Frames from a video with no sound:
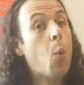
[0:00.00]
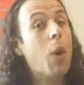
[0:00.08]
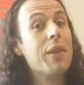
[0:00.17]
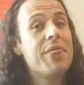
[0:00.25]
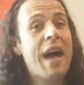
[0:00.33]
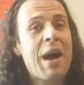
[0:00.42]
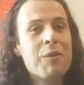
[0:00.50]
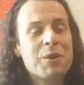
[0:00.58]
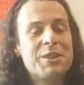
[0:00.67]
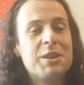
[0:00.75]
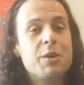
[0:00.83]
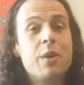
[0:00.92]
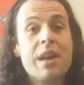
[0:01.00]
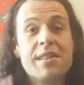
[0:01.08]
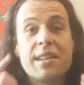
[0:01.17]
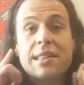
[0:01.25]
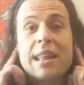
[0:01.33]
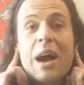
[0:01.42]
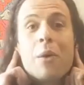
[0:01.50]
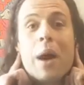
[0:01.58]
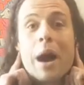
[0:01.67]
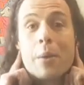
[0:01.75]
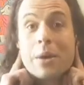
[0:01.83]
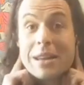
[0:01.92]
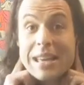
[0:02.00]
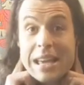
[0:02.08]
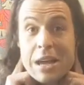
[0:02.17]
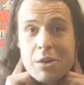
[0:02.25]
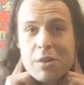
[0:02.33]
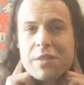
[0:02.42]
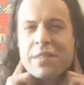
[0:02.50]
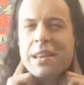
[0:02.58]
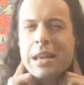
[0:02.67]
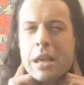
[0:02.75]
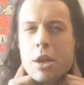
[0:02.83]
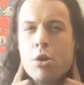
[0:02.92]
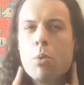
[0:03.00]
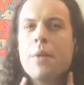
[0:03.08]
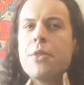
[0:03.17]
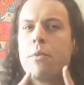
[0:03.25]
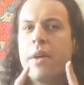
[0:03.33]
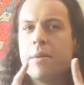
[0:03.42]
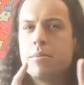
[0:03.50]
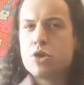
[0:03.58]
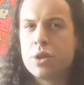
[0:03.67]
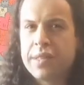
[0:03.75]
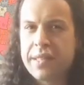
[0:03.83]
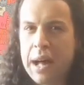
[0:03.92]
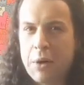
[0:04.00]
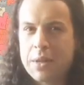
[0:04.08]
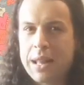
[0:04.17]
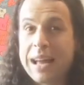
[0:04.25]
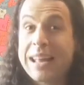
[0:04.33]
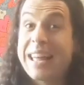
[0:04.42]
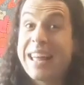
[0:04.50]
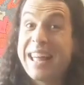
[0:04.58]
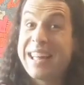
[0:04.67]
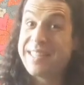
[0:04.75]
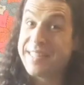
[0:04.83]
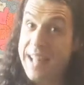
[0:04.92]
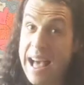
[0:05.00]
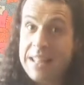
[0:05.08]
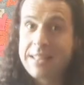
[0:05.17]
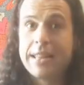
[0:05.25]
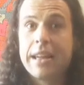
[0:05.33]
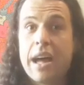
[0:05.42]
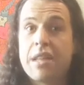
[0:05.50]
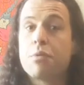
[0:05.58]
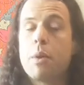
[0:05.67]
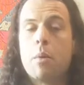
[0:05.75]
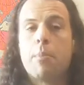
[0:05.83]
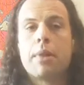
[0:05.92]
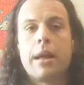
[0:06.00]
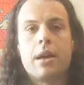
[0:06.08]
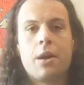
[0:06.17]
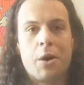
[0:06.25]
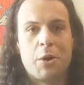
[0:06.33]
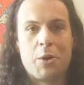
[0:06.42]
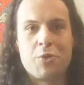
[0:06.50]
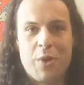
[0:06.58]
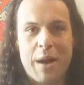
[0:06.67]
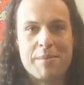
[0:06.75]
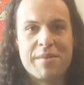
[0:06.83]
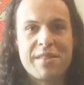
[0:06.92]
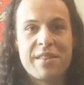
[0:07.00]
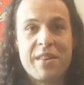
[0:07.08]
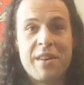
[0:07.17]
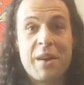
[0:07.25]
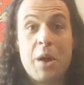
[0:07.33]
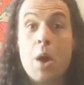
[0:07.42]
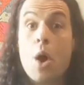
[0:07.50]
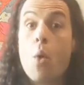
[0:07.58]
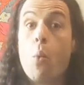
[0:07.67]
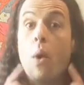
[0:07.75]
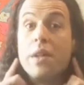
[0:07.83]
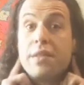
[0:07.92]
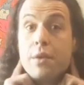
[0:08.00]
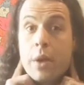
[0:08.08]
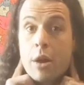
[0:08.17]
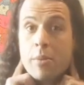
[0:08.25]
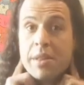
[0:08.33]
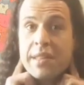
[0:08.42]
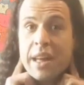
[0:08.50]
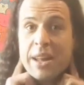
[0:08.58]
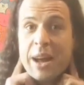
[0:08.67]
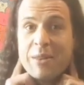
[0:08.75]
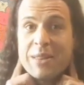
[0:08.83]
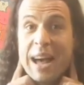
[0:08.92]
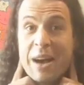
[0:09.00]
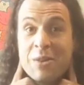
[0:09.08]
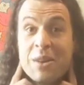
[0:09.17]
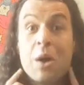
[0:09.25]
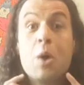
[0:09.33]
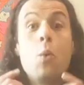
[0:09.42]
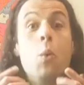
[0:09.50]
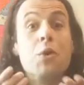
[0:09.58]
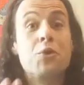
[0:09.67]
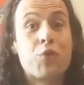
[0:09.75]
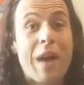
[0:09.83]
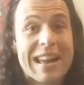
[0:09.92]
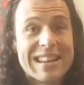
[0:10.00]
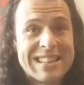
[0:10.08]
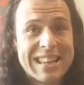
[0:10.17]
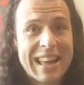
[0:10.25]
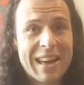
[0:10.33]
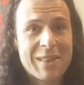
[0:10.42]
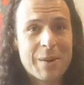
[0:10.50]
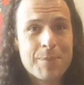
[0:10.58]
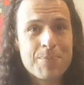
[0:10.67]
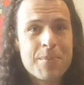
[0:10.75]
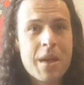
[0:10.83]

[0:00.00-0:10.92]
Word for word: What that will do is allow our ears to hear what the rhythm should sound like exactly as we will play it on our drums. Once you hear me say it out loud, we'll try it together.